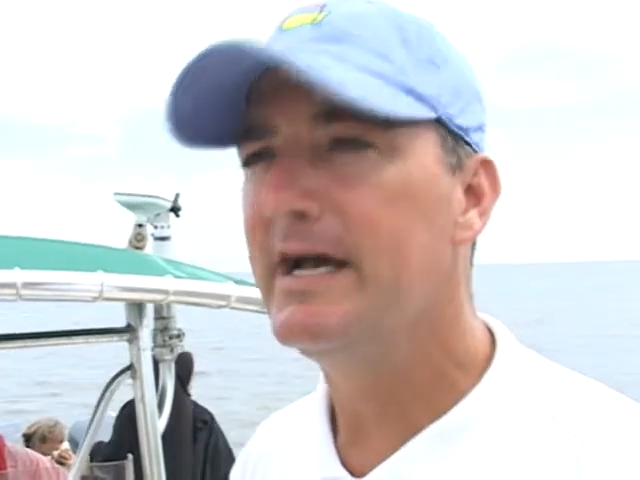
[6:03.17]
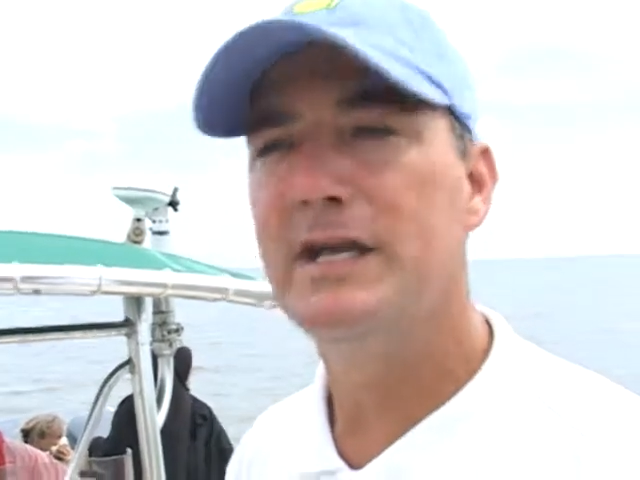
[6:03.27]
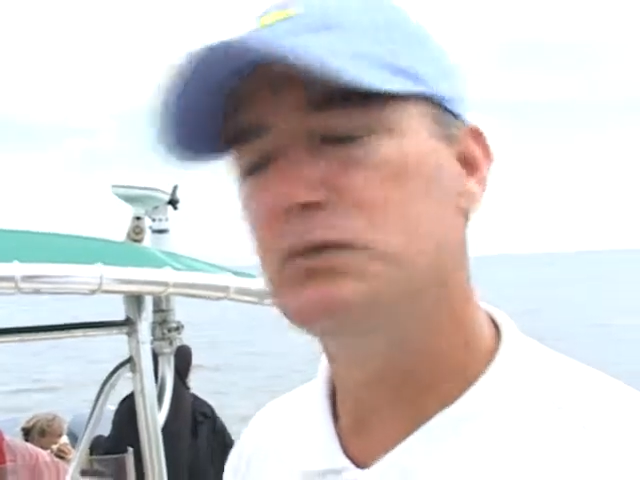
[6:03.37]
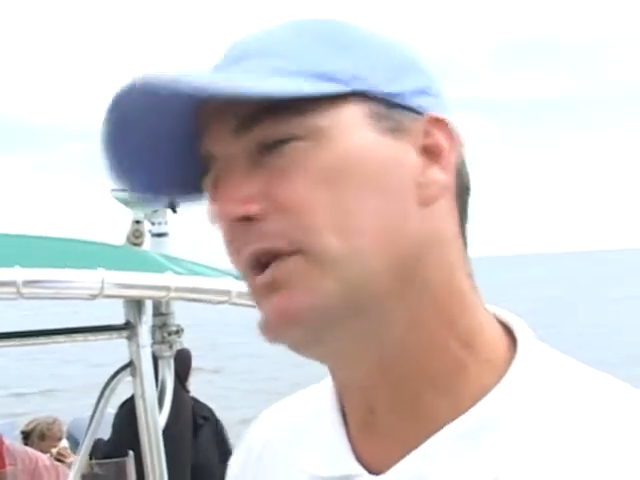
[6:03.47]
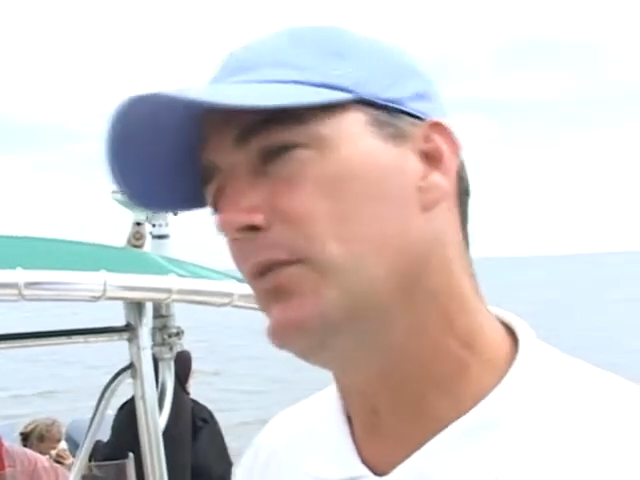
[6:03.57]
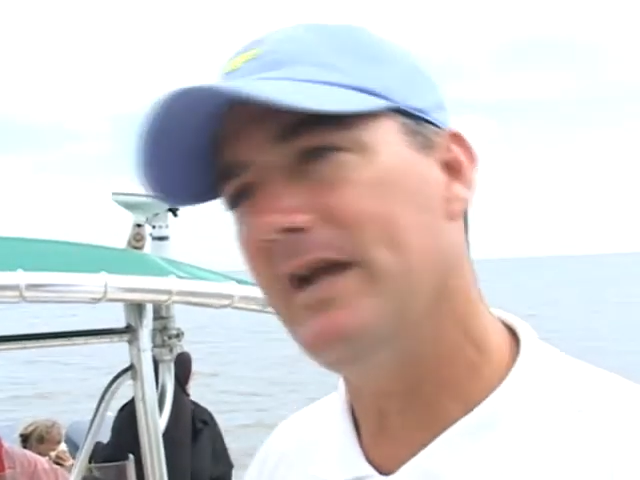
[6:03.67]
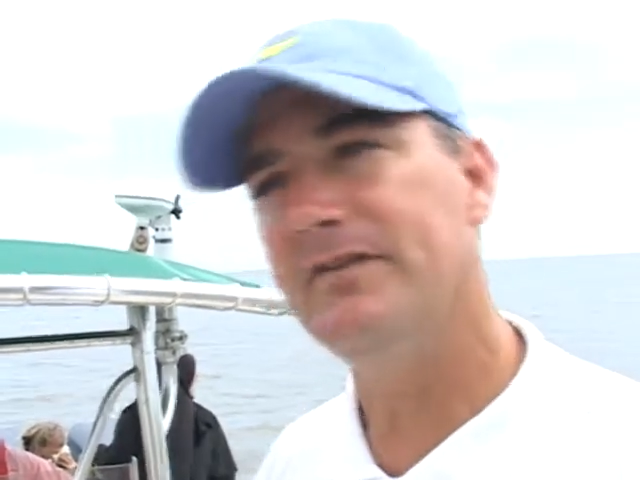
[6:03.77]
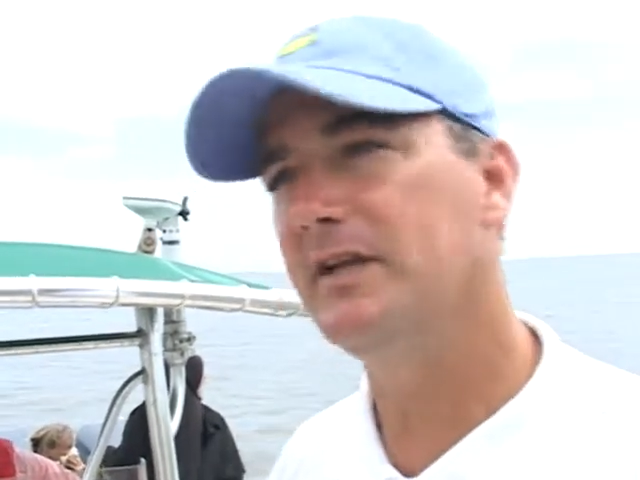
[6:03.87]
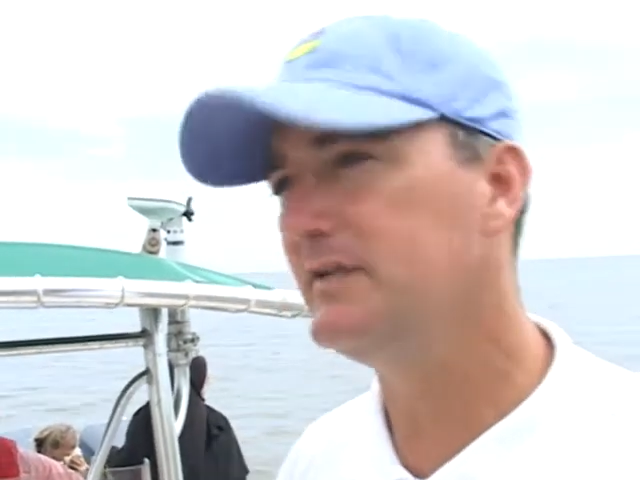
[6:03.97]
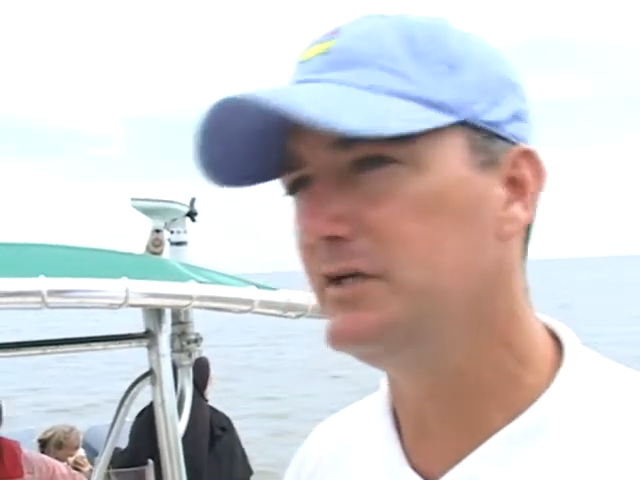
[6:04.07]
and it's one that we
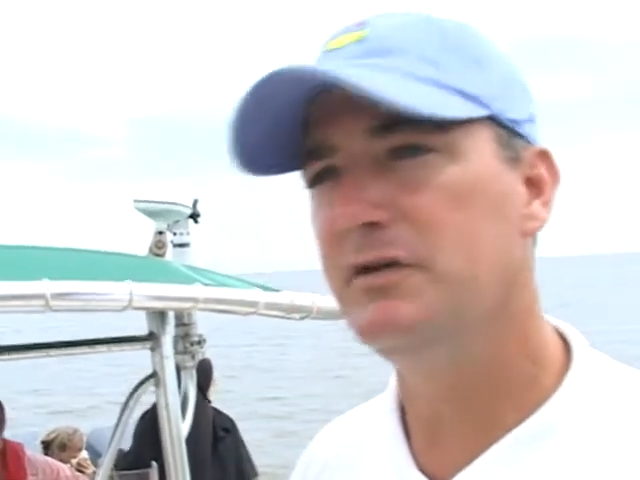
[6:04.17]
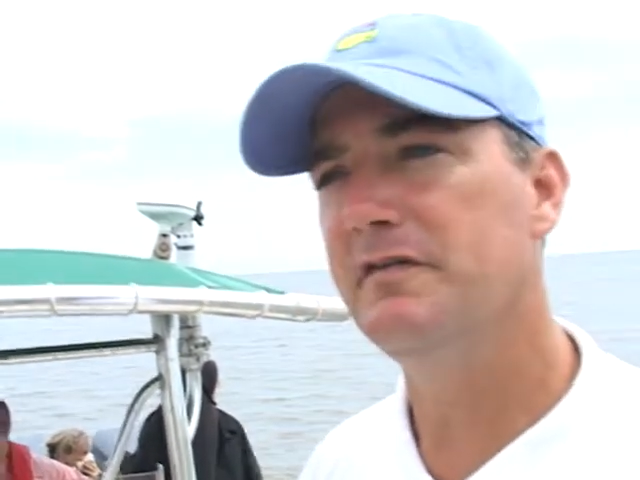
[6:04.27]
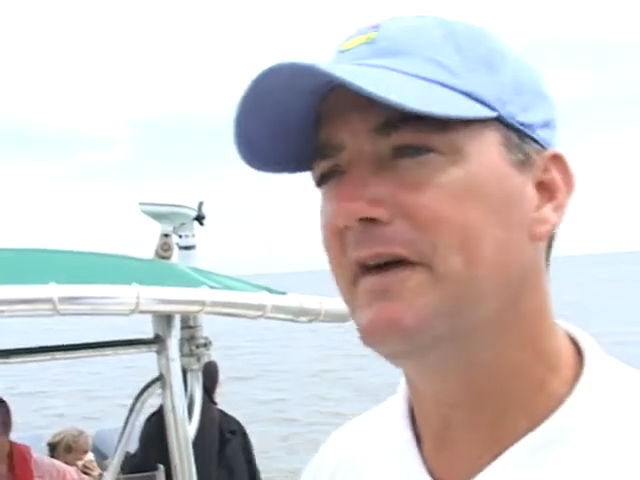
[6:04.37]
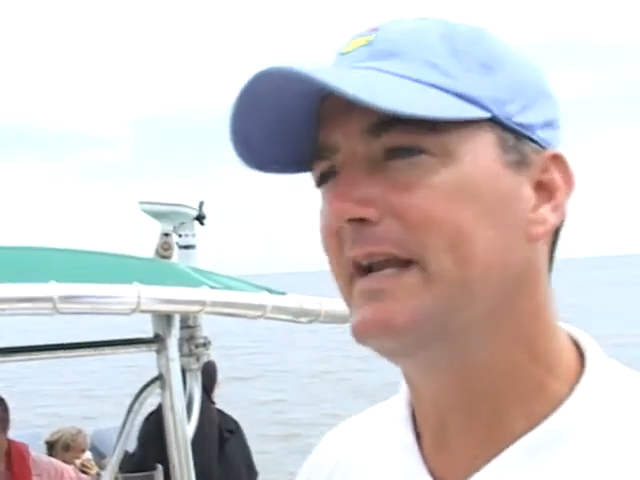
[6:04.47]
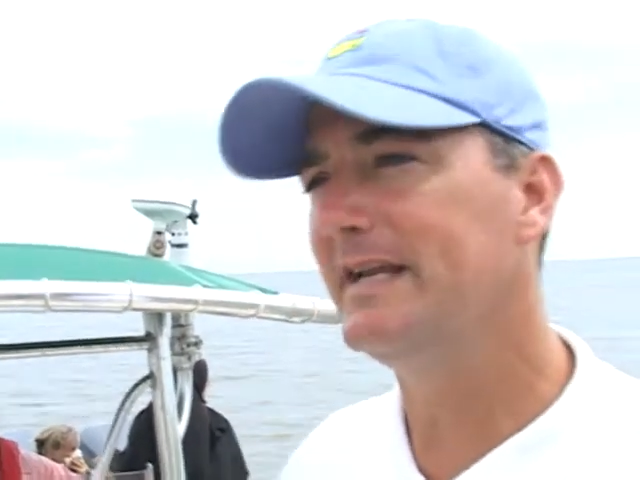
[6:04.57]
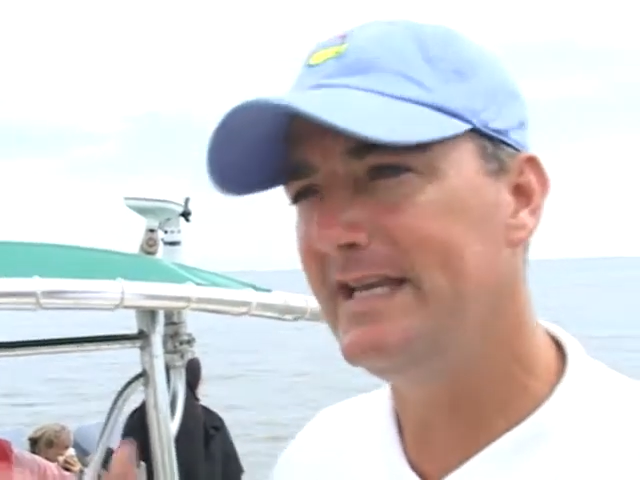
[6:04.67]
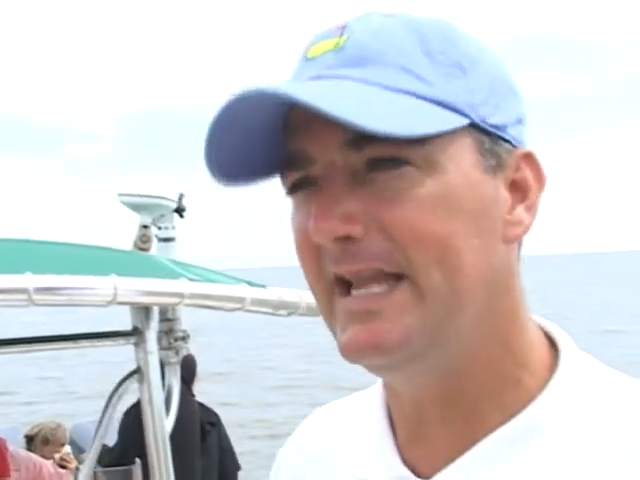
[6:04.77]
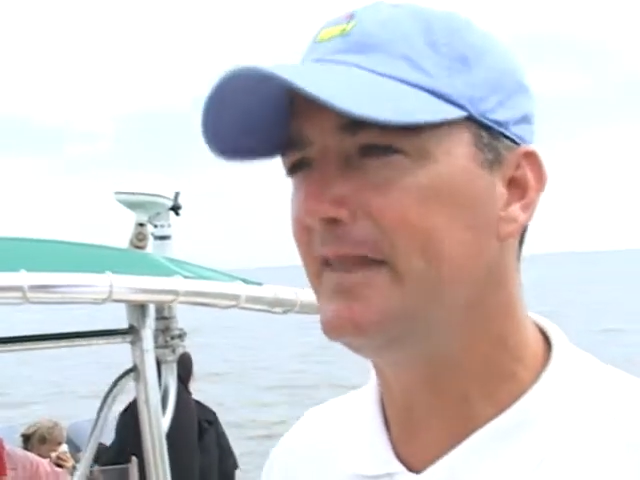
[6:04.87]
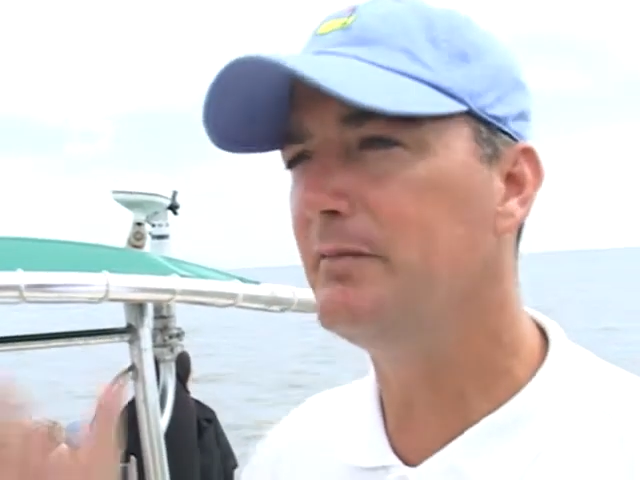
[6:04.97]
have to continue to fight. Again,